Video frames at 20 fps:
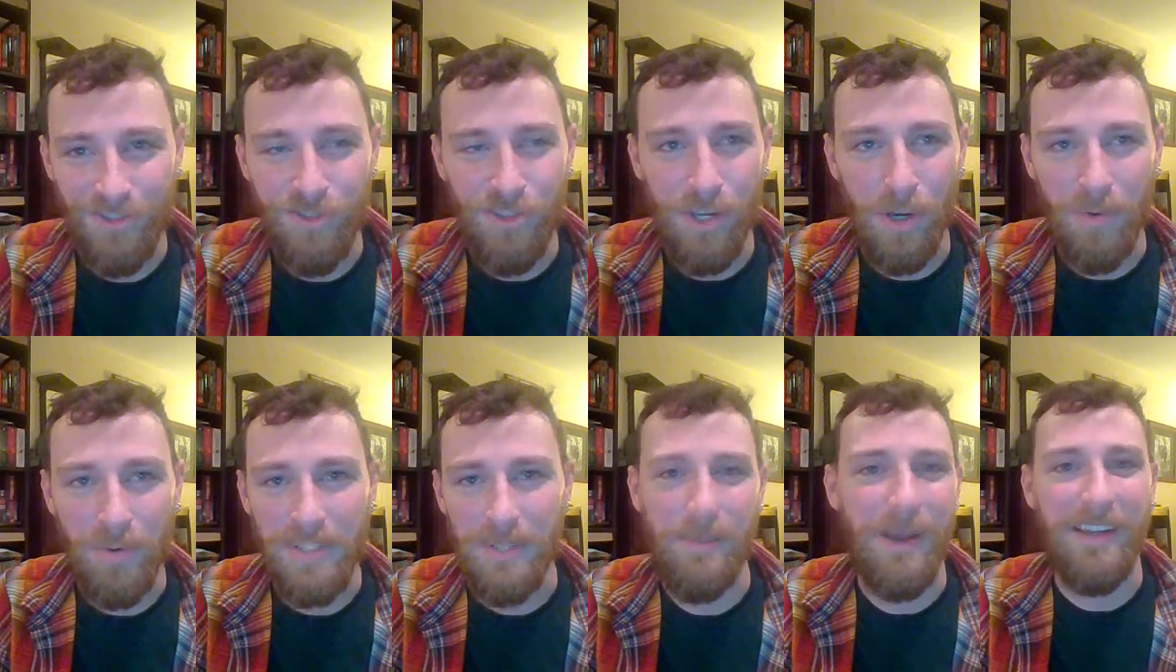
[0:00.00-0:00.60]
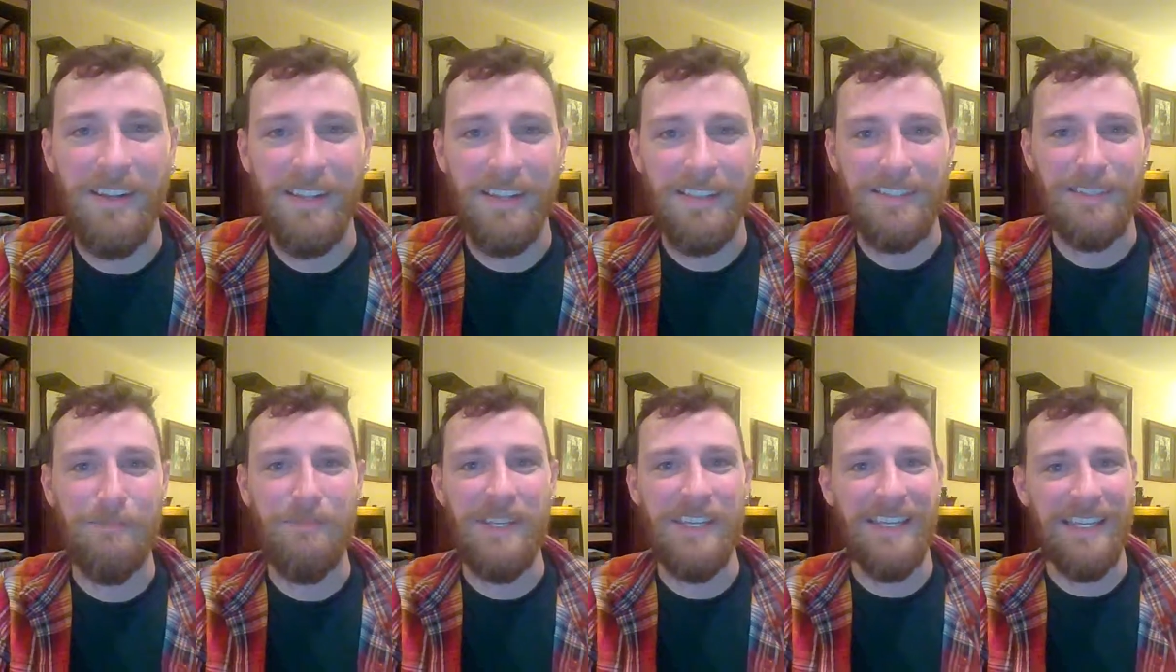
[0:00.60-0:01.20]
jokes about
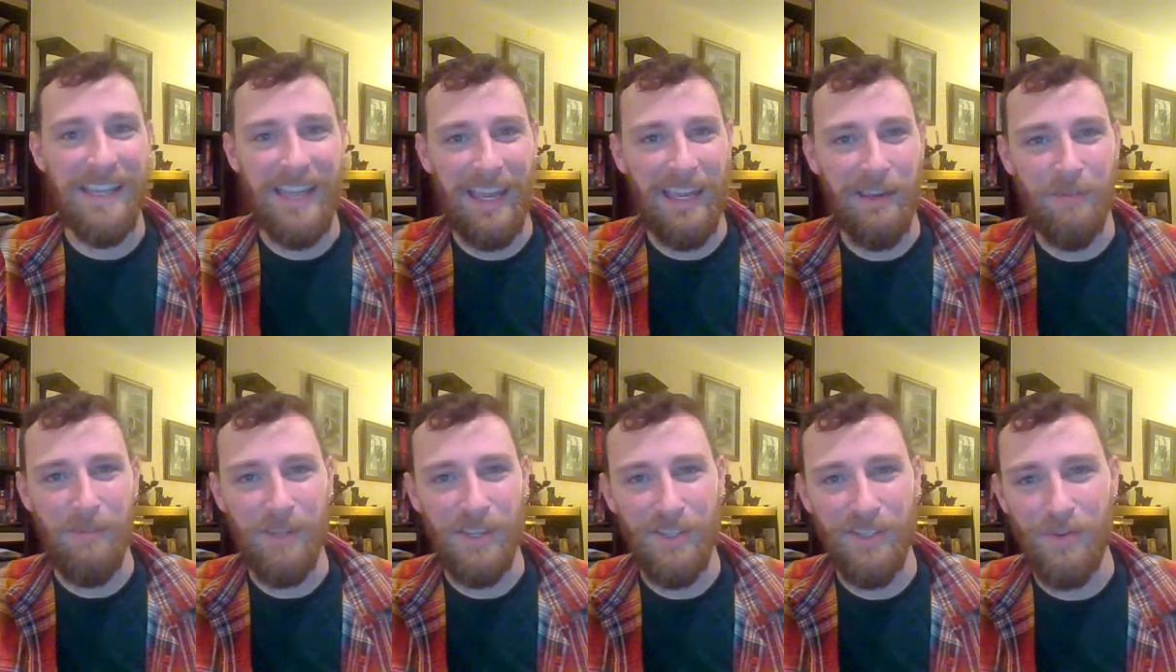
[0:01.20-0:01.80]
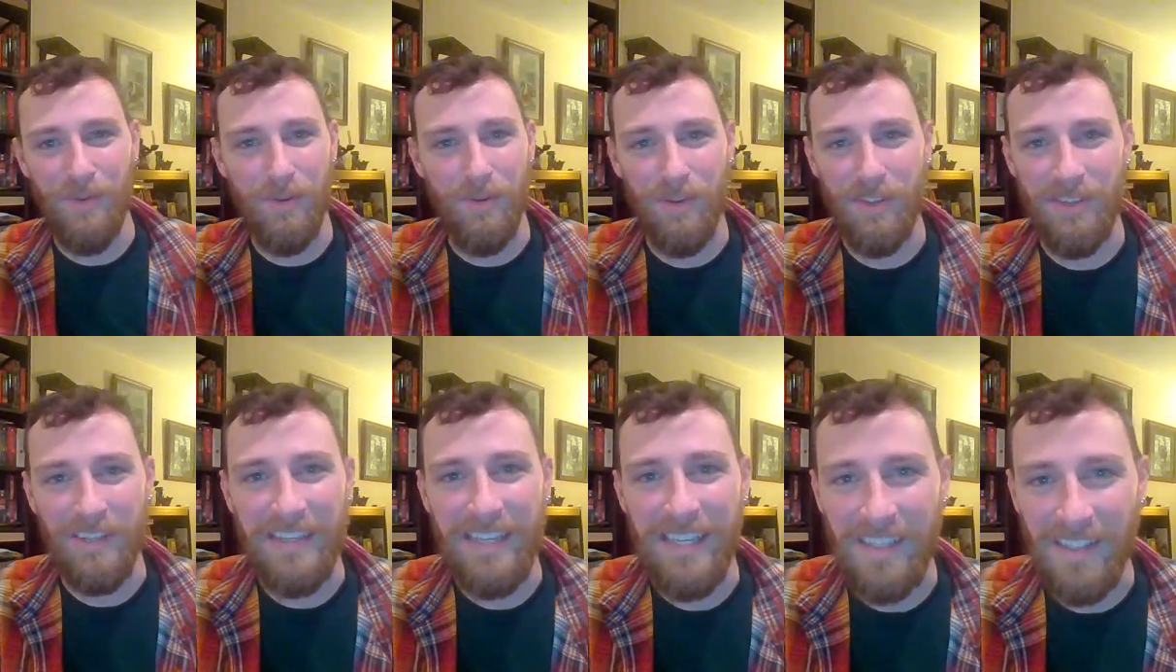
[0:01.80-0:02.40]
us being gay because we were
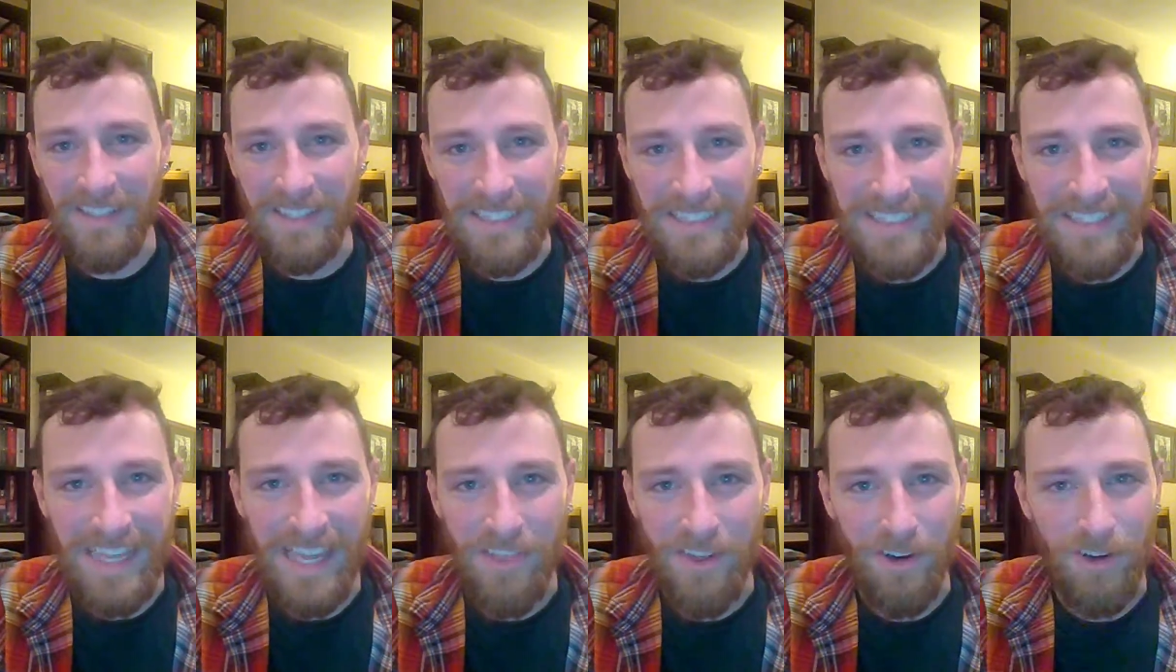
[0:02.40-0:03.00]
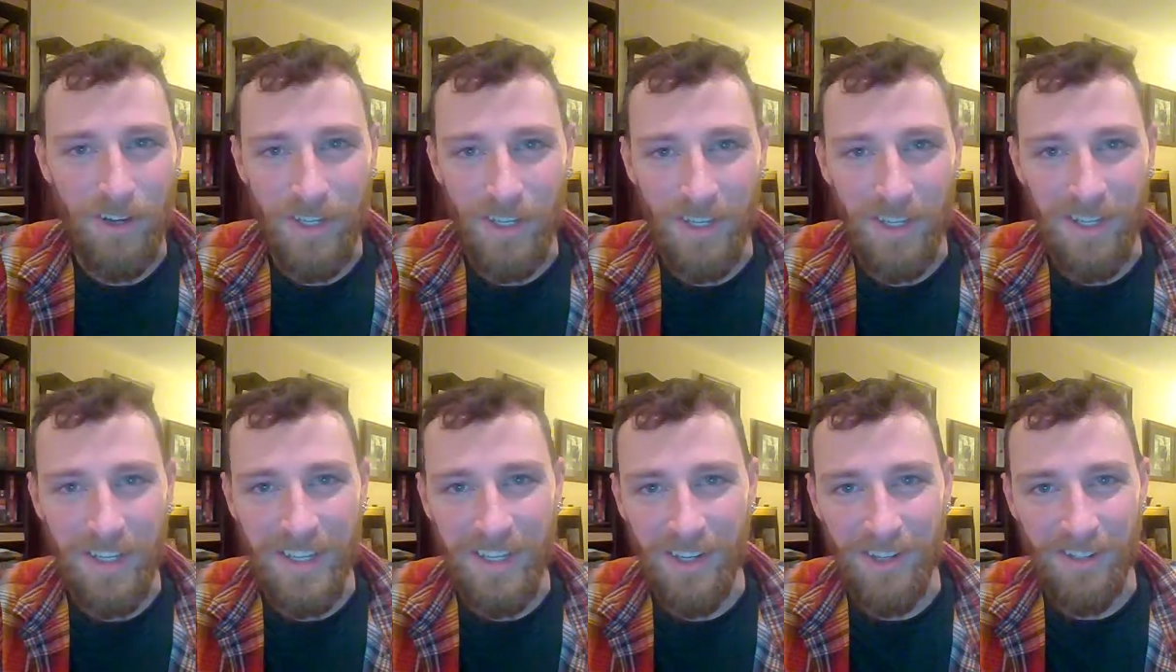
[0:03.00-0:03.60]
giggling together in
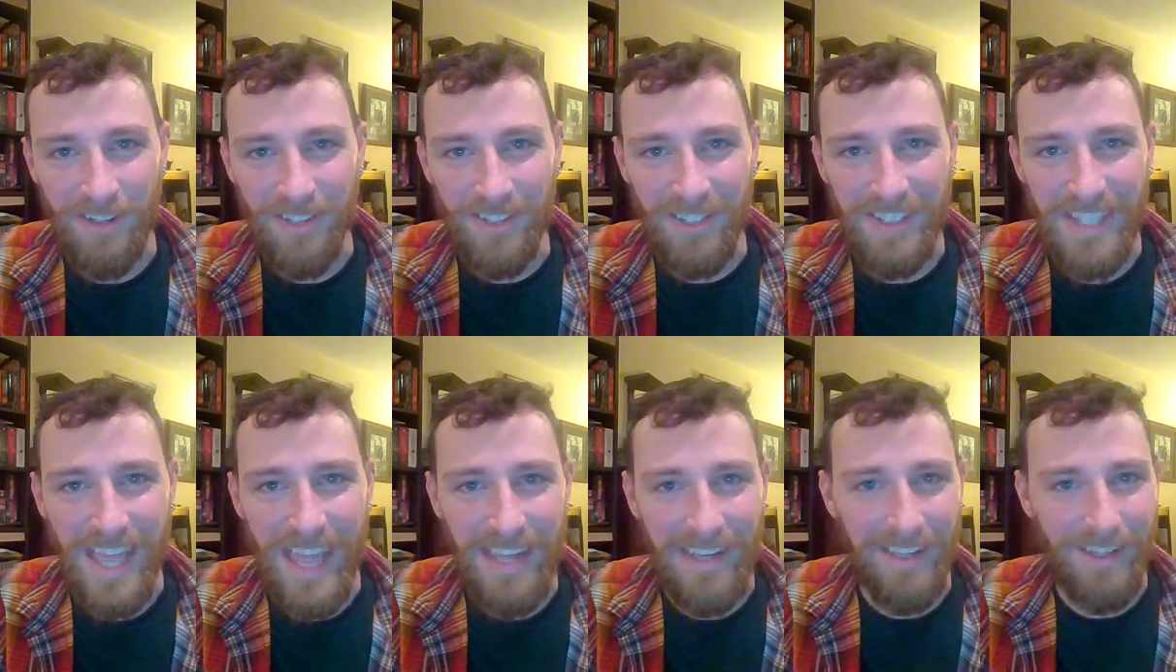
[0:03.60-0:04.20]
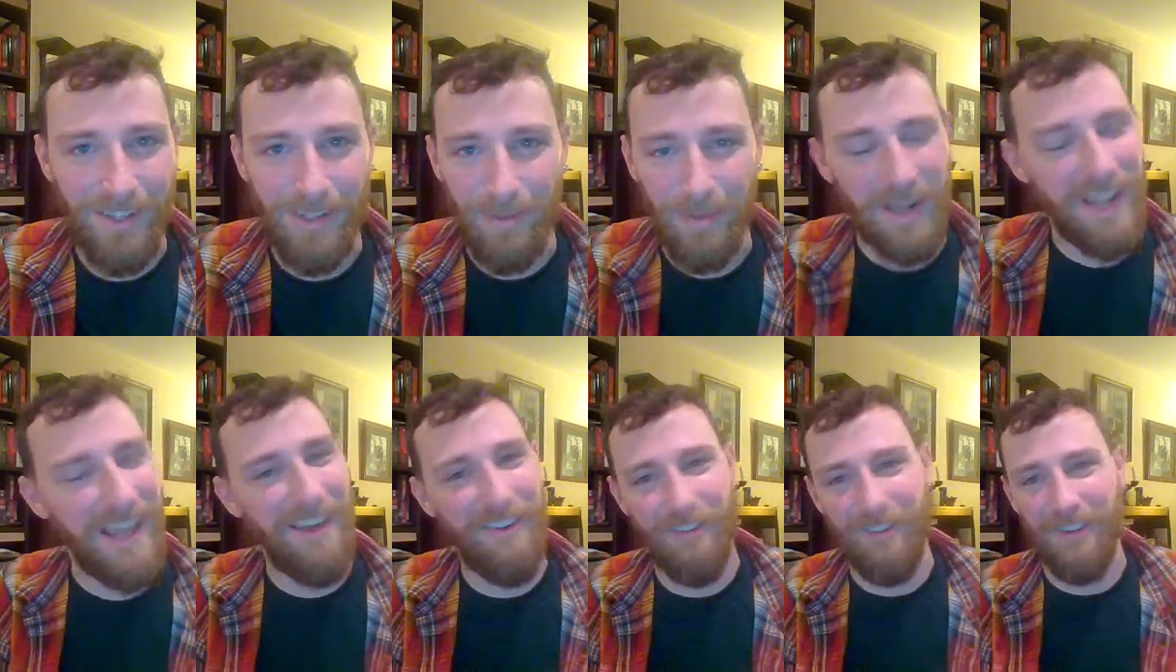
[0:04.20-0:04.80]
our little tent or
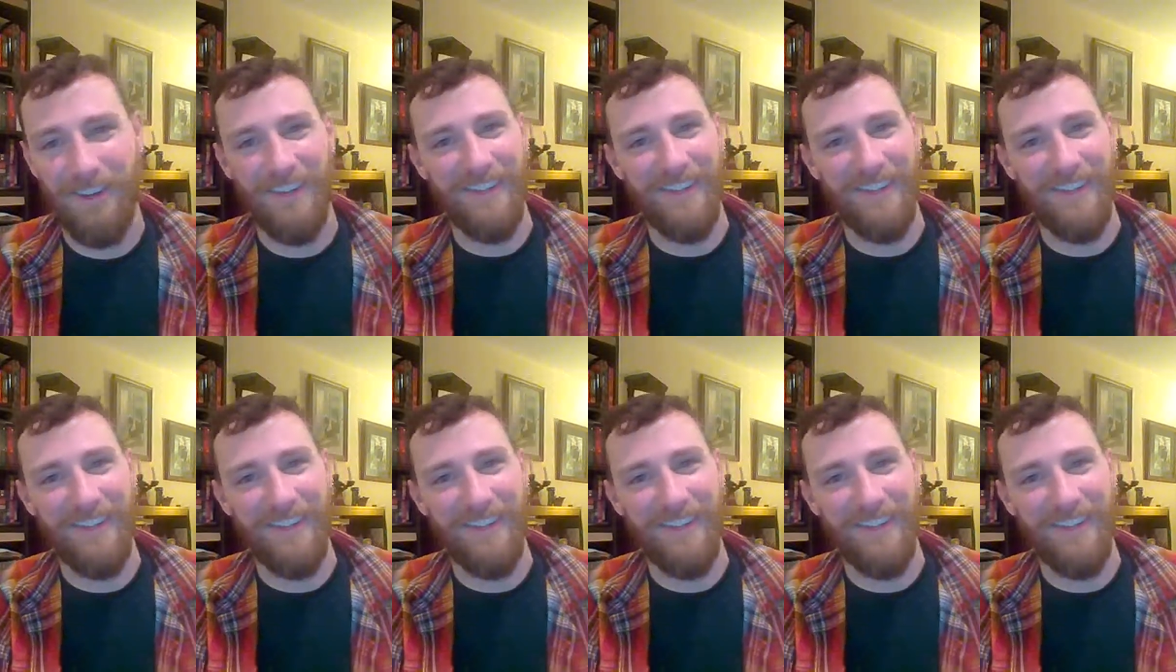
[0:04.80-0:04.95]
whatever.